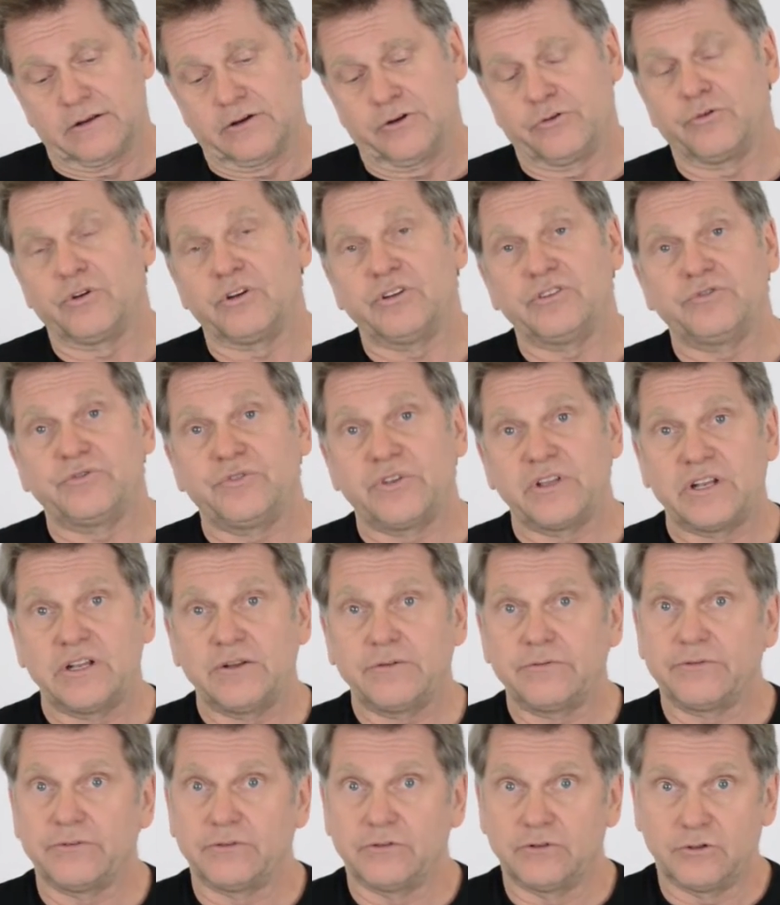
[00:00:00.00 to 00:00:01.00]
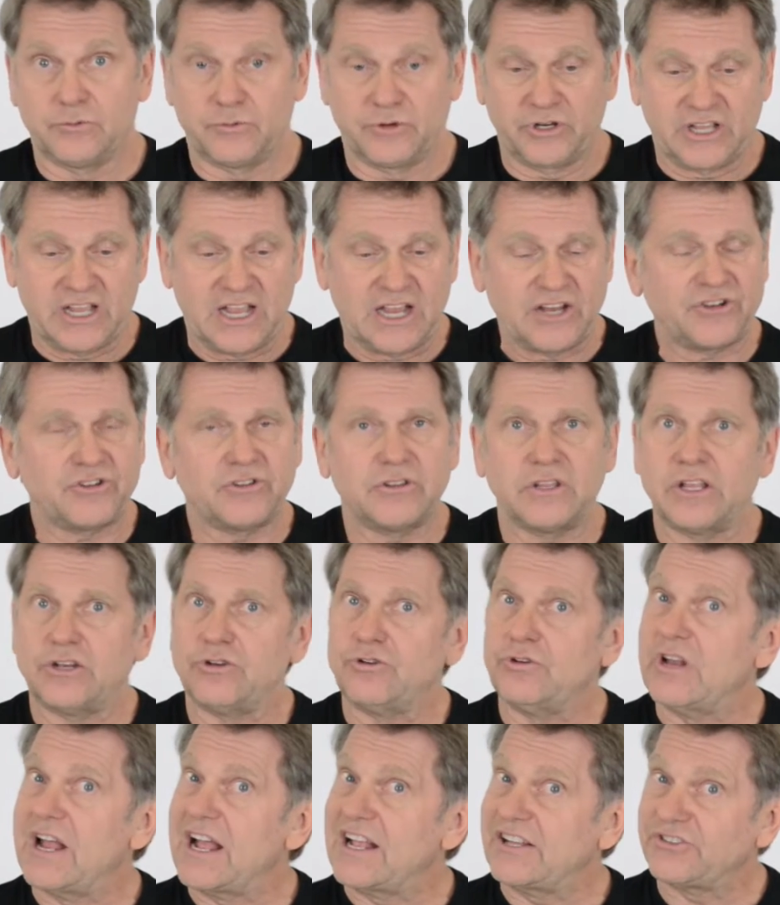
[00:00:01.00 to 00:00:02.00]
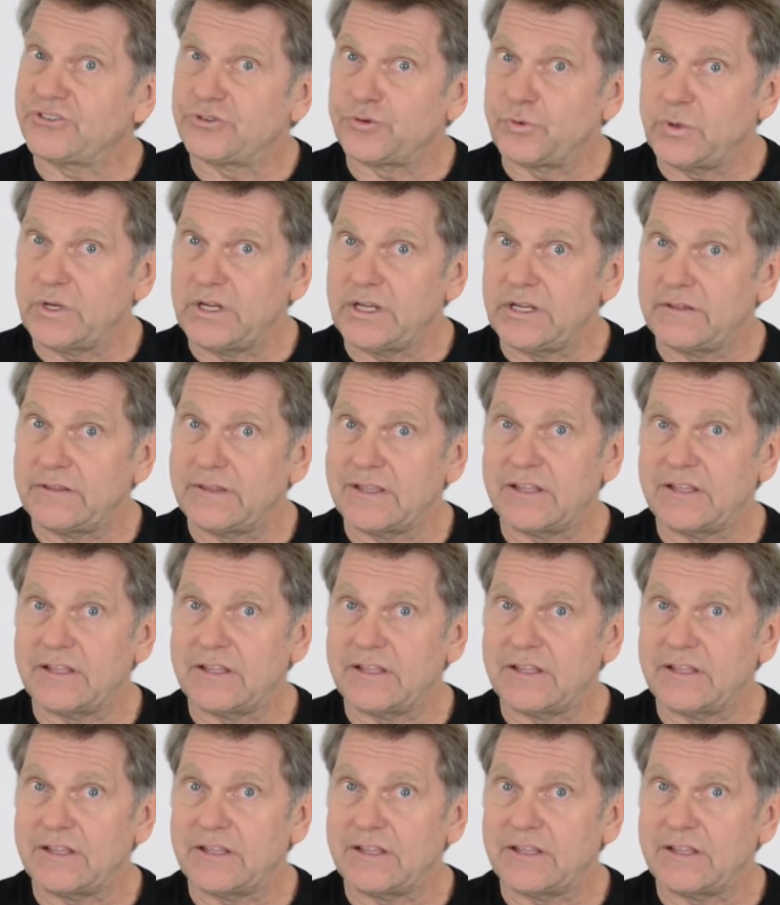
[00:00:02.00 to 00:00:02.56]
Grease fitting for lubrication. They do not squeak.